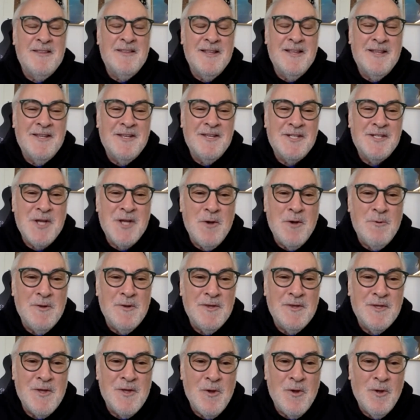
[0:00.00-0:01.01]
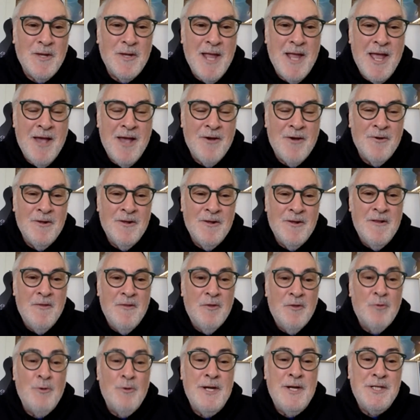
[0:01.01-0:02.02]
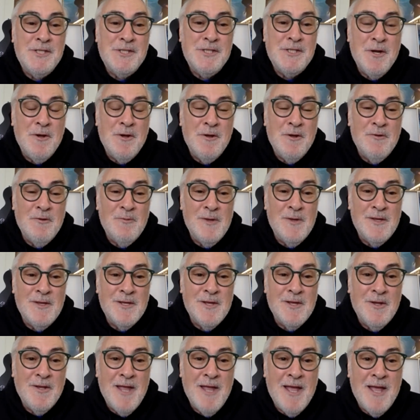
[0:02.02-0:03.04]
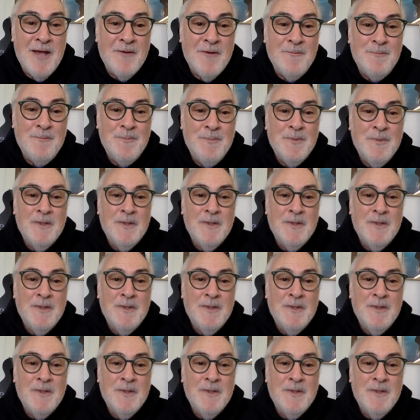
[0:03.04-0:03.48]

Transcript: the show is sold out. 3 shows we sold out.